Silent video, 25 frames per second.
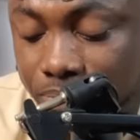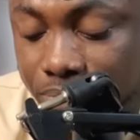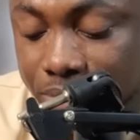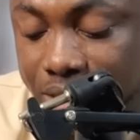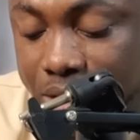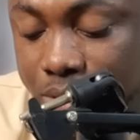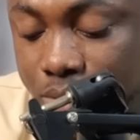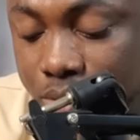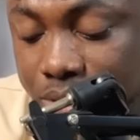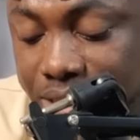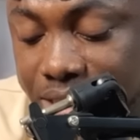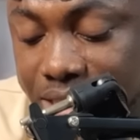It
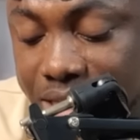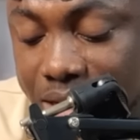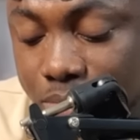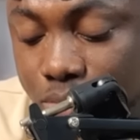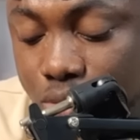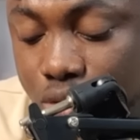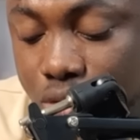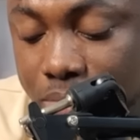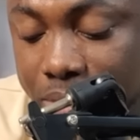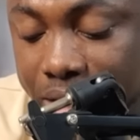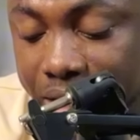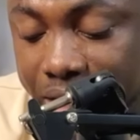was
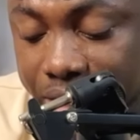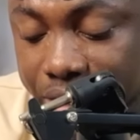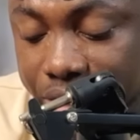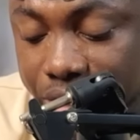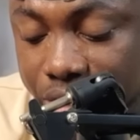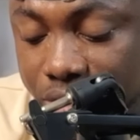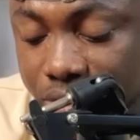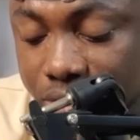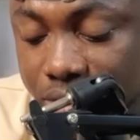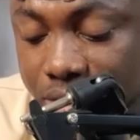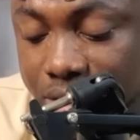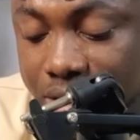Samuel
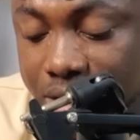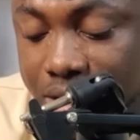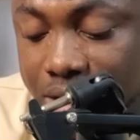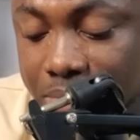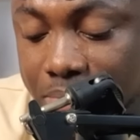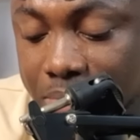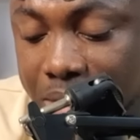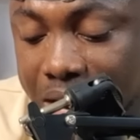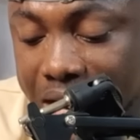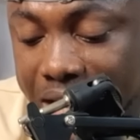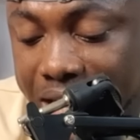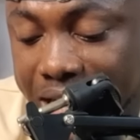Maradion,
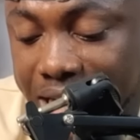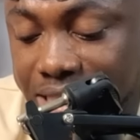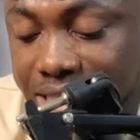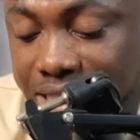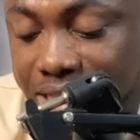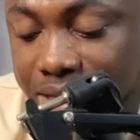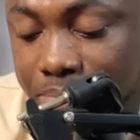but